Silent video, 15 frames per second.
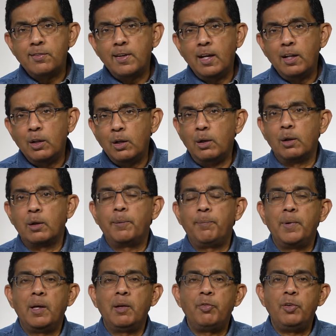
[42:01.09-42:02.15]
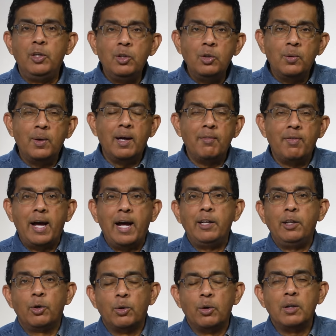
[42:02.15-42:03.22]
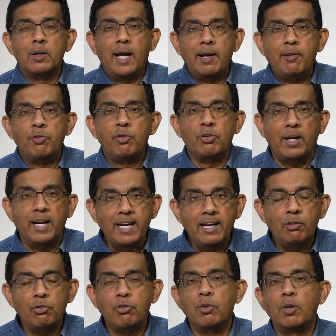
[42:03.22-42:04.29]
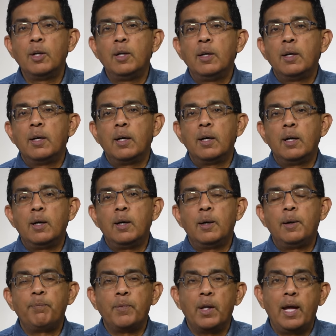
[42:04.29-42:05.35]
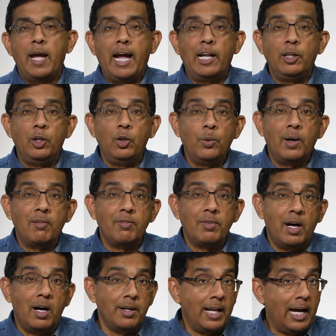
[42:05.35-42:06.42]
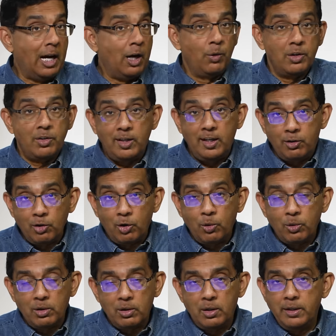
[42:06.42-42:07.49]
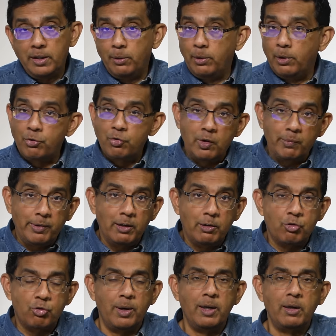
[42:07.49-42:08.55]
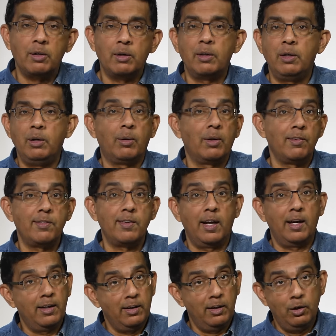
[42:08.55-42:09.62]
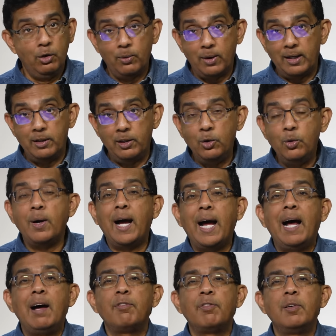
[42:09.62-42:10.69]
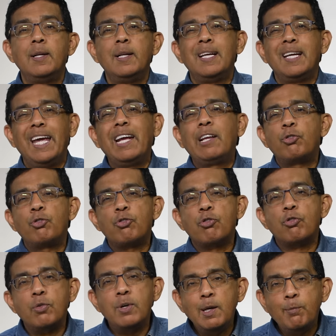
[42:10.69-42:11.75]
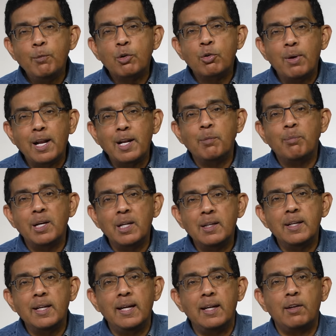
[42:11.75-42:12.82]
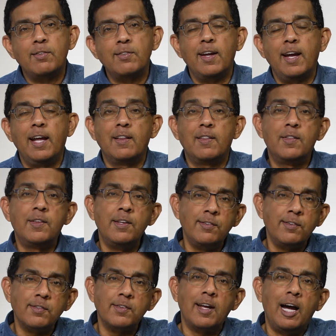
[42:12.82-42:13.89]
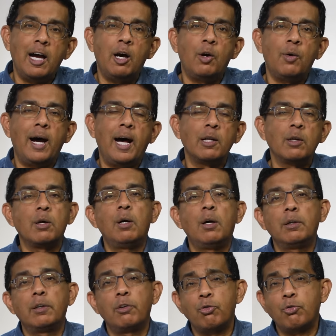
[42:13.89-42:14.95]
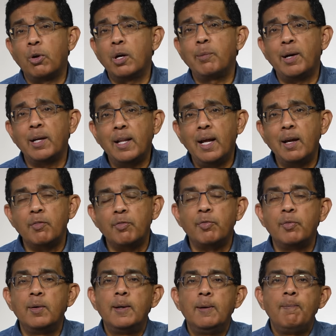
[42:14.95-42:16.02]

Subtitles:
is saying, look, if you have had your life changed, and you have are now a teetotaler, you used to be a drinker, you can say you have extreme credibility to say, this is how alcohol destroyed my life.